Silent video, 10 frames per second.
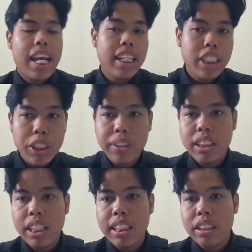
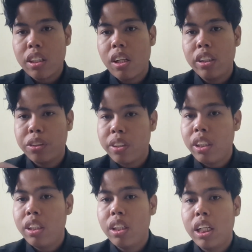induces
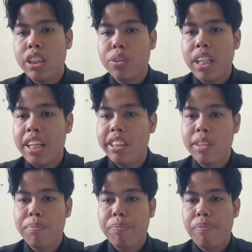cultural
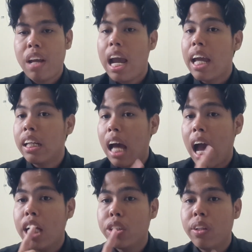insularism and
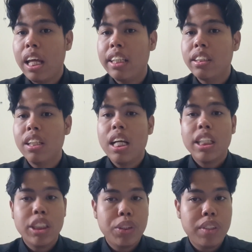isolates
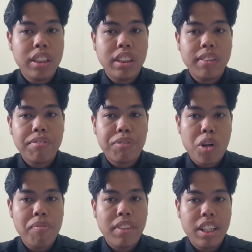students
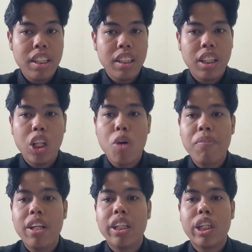from the
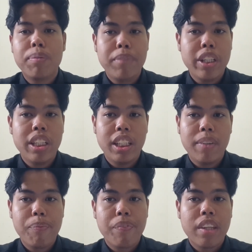global
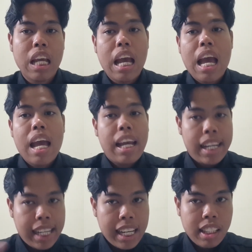community.
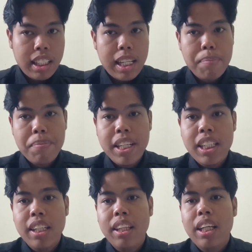It
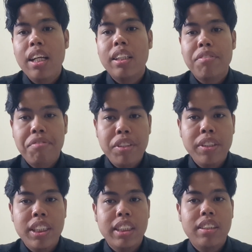immediately
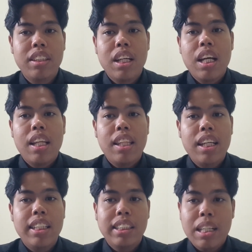refutes
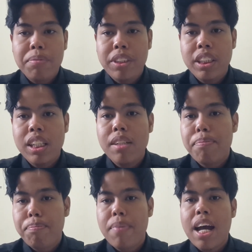the
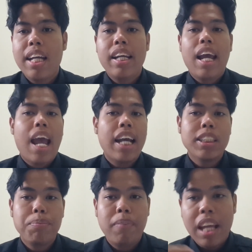assumption by
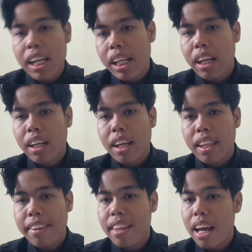explaining
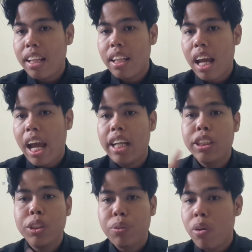that
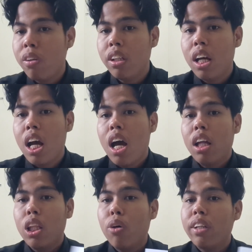a strong
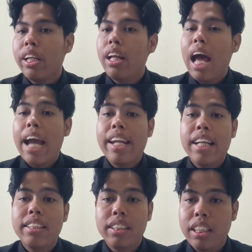local
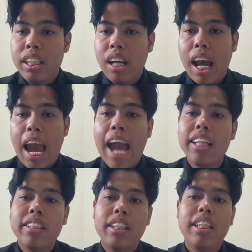identity
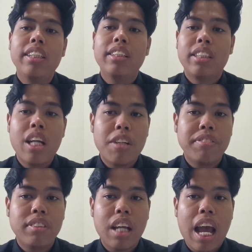actually
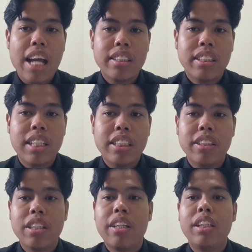serves as a
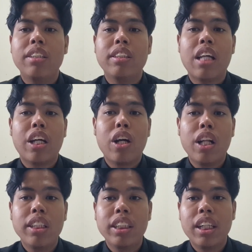necessary
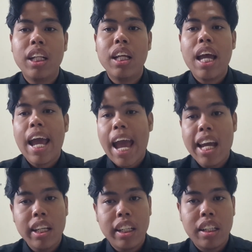psychological
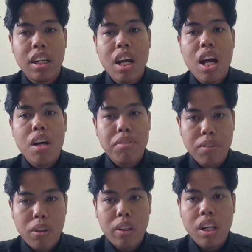anchor
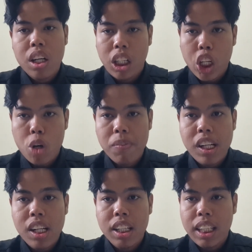for
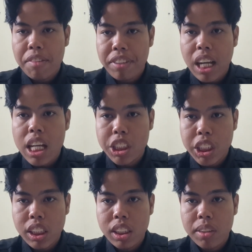global
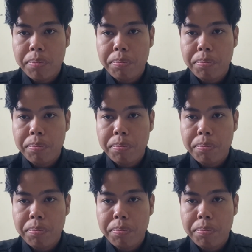navigation.